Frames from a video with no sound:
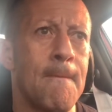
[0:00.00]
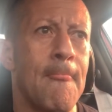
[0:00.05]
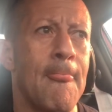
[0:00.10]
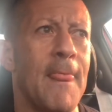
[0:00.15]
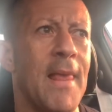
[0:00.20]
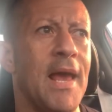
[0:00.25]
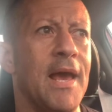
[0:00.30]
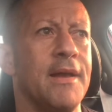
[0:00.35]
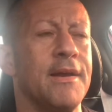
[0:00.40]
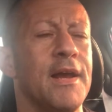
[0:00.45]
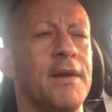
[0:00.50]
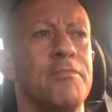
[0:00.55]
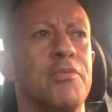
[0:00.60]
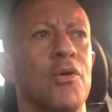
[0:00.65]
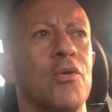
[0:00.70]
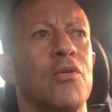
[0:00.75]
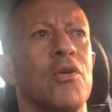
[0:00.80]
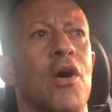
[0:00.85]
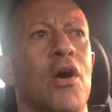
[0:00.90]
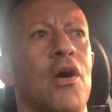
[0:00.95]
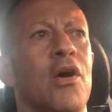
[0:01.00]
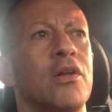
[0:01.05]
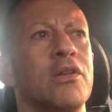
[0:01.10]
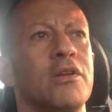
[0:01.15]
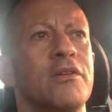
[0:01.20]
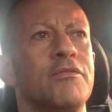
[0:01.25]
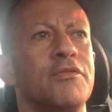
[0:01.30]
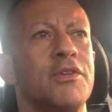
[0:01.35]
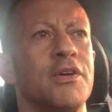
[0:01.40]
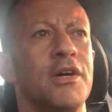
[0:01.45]
Man, I broke all
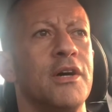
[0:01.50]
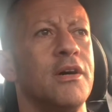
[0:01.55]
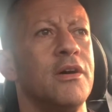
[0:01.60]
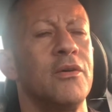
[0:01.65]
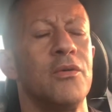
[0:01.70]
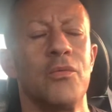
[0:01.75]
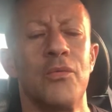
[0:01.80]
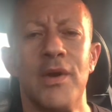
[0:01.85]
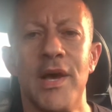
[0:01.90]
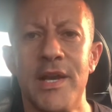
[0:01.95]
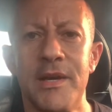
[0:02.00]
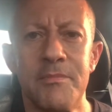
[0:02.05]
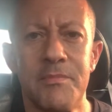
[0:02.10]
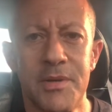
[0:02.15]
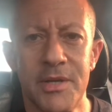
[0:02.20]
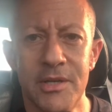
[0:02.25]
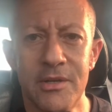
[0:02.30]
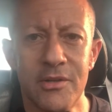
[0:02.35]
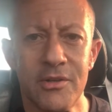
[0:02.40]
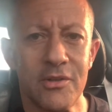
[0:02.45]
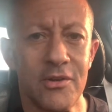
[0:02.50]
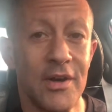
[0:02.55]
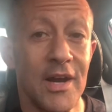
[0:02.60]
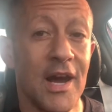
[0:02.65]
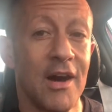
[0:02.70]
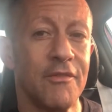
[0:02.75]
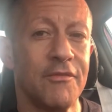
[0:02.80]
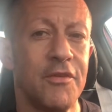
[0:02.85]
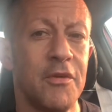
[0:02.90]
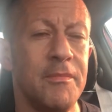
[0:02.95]
of the red pill or
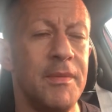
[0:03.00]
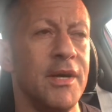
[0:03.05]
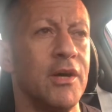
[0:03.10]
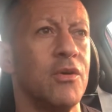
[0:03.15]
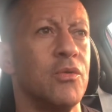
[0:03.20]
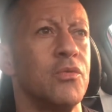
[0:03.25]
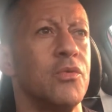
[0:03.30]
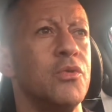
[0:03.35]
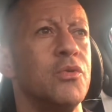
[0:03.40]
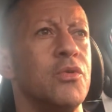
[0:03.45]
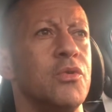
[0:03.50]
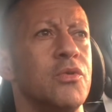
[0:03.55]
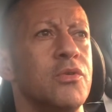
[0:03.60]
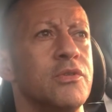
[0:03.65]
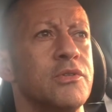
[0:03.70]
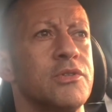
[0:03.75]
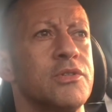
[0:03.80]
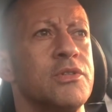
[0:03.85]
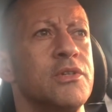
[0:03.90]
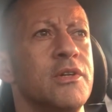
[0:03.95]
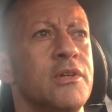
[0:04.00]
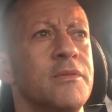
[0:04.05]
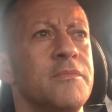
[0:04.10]
alpha male rules